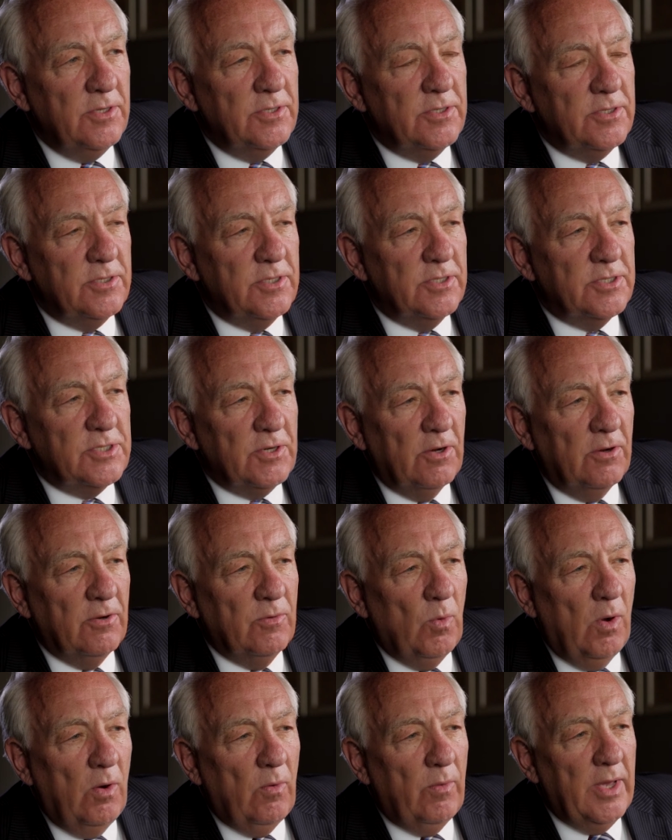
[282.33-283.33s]
to
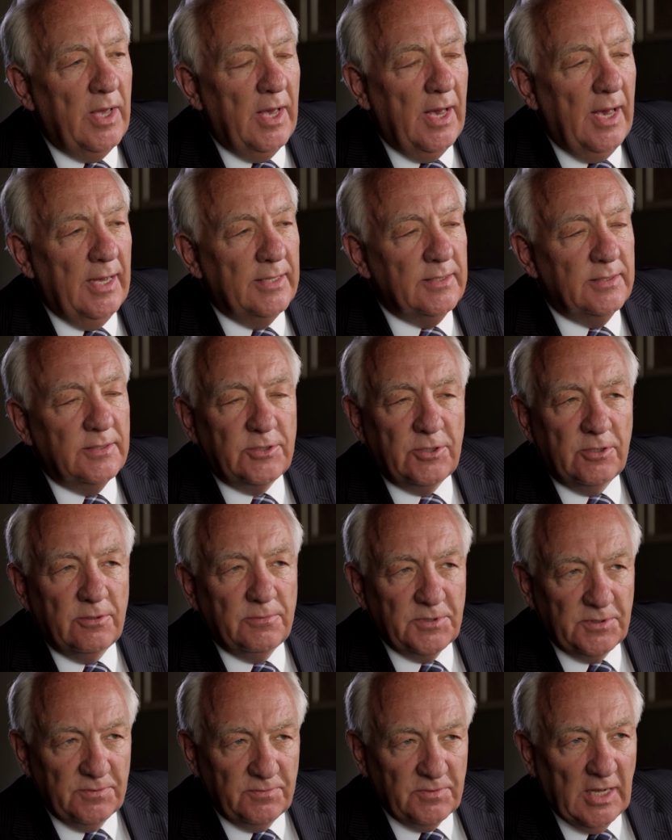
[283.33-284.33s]
discern what we had in
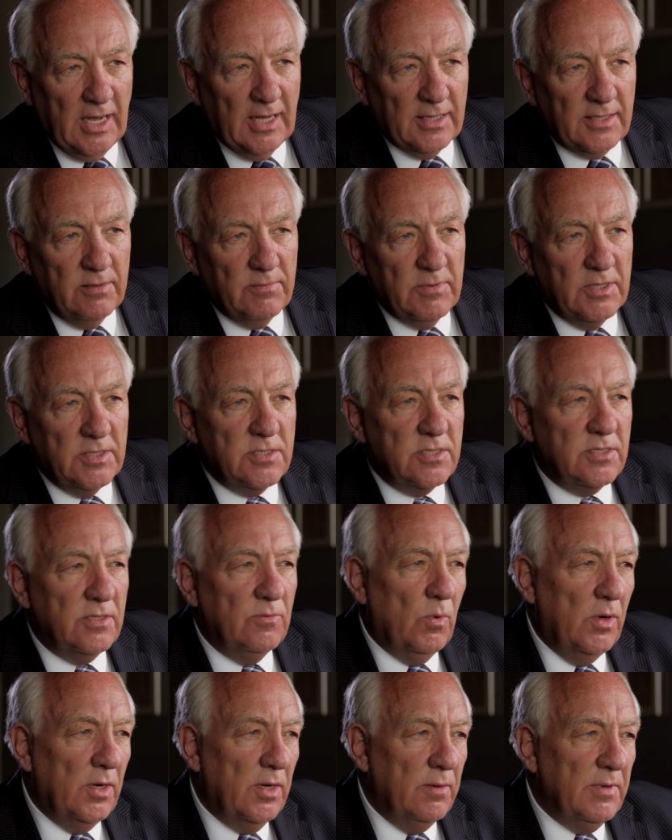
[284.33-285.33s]
terms of documents
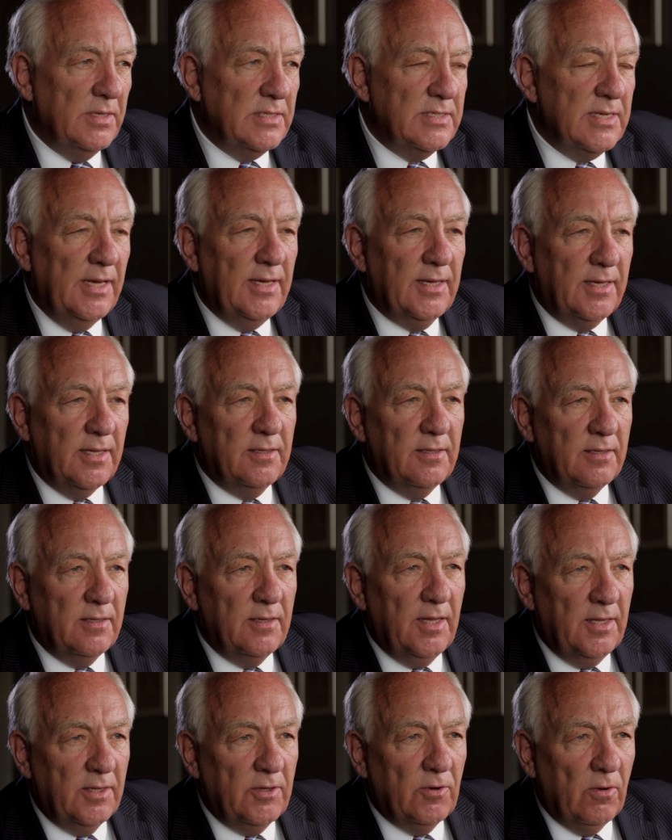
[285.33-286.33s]
and what had been taken
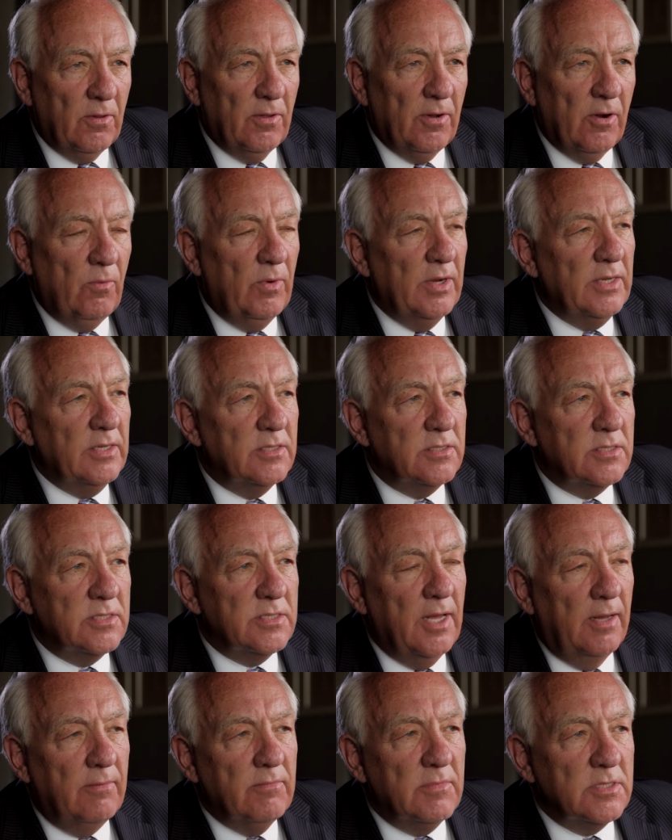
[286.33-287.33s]
in, in earlier witness
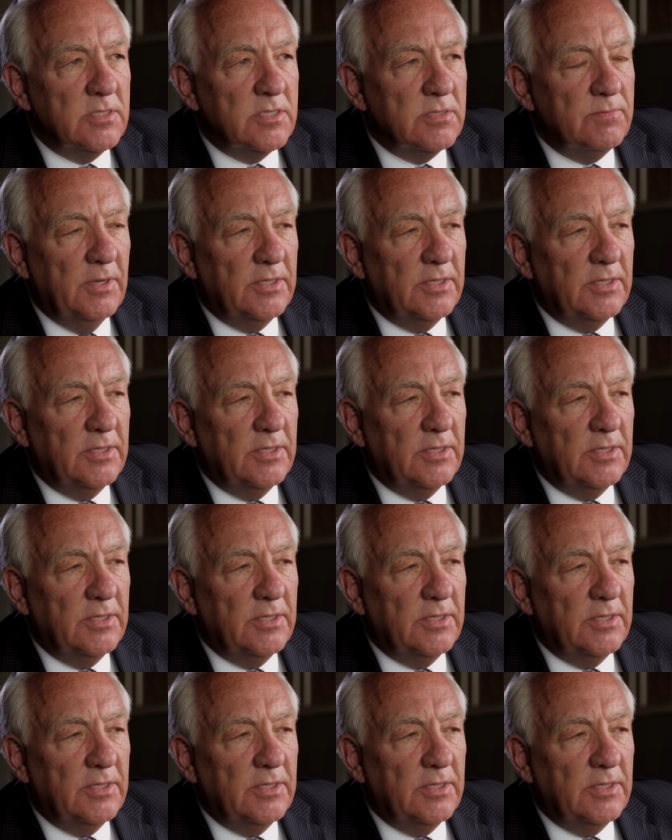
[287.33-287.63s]
statements.